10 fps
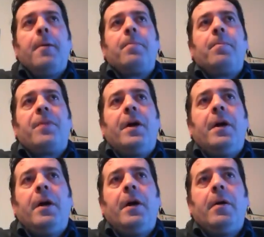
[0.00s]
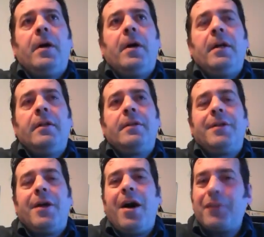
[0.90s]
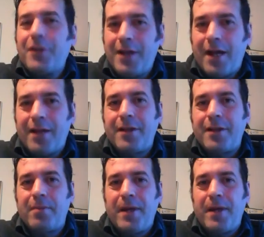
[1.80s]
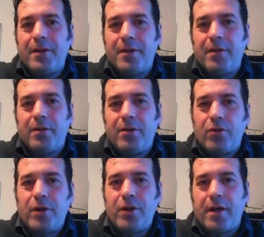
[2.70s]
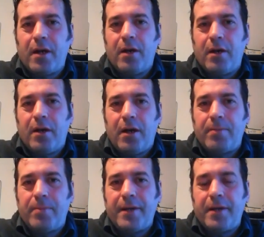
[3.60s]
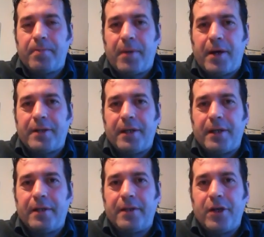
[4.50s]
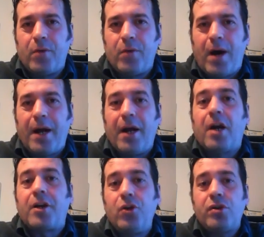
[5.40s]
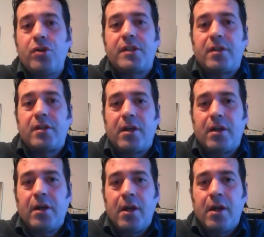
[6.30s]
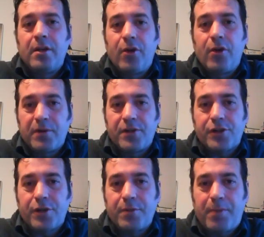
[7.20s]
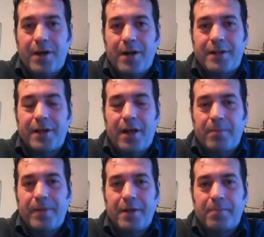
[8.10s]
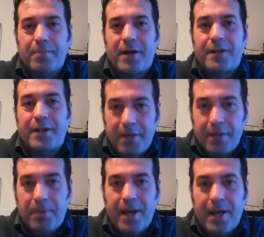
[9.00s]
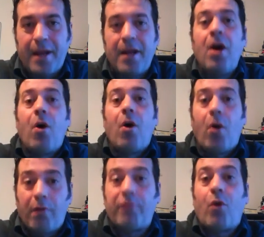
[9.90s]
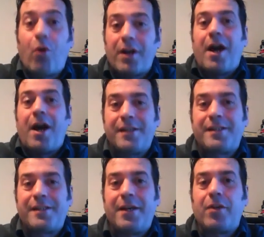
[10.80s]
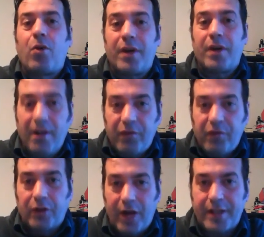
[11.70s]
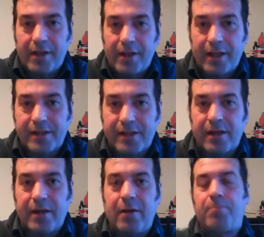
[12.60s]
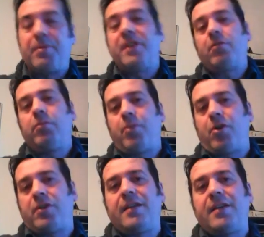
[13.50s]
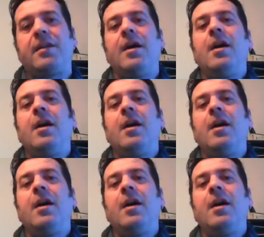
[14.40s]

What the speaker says: And after that, the ruling Albanian party, the DUI, accused the opposition party, Albanian party, DPA, of organizing or infiltrating this peaceful protest